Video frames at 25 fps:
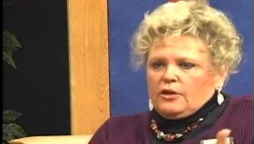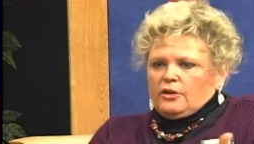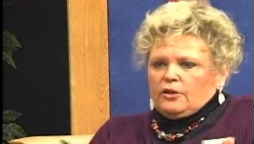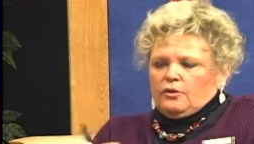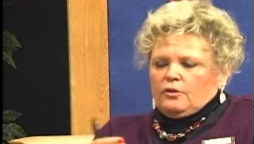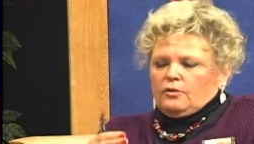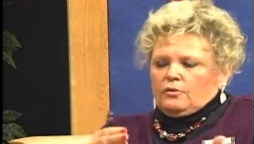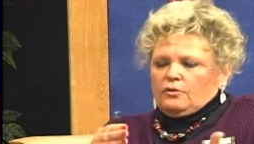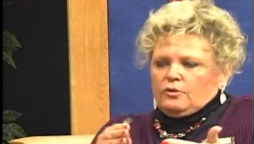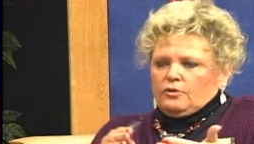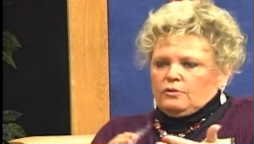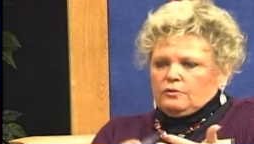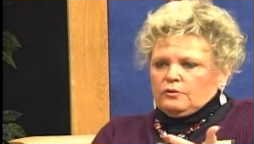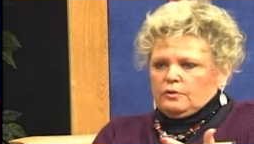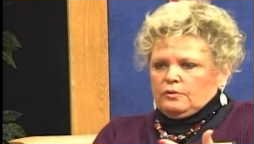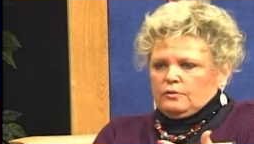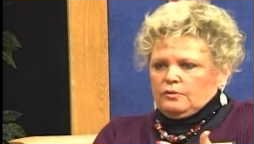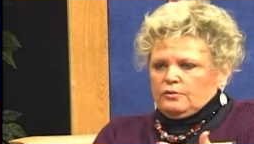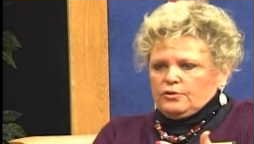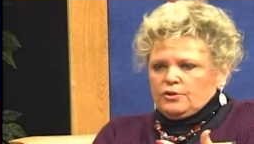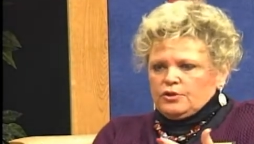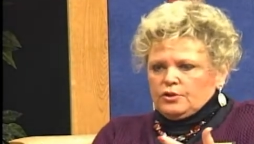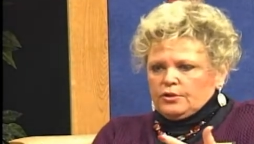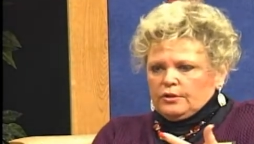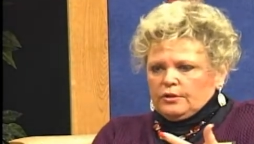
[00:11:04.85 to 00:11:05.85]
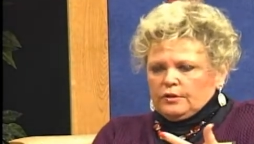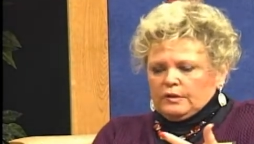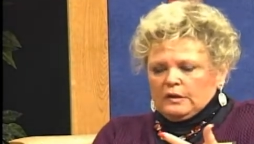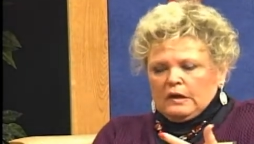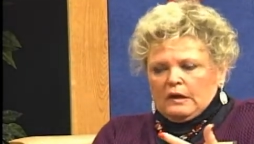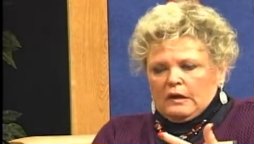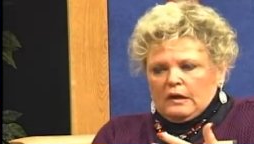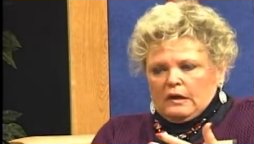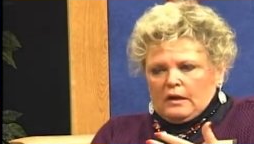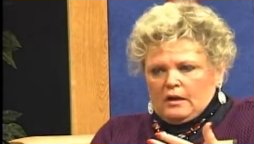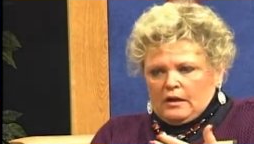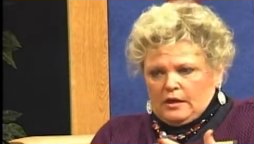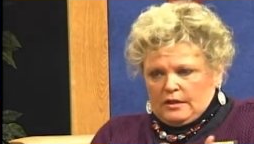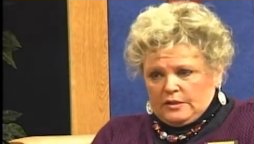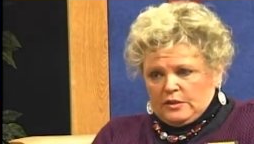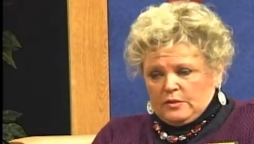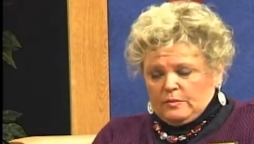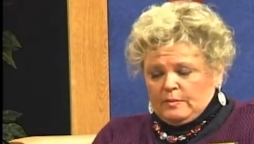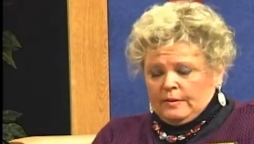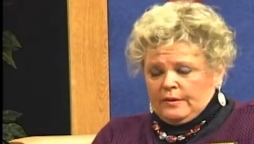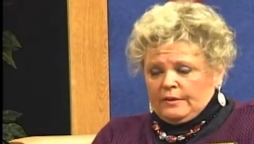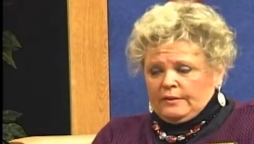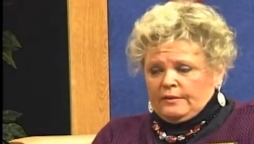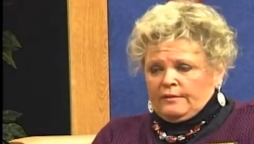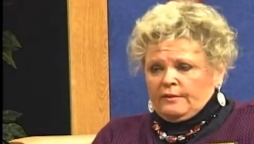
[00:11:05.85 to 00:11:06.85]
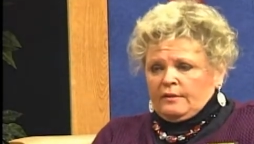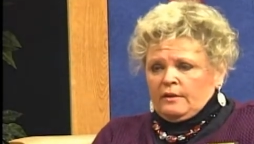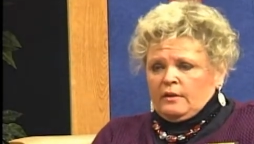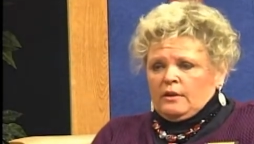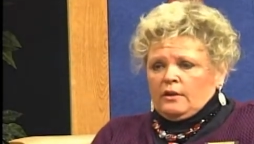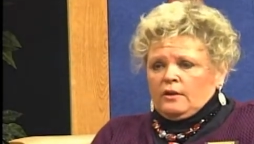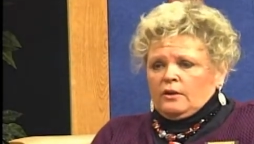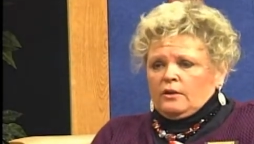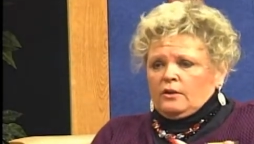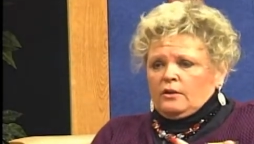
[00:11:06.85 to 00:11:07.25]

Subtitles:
You know, you lose your husband,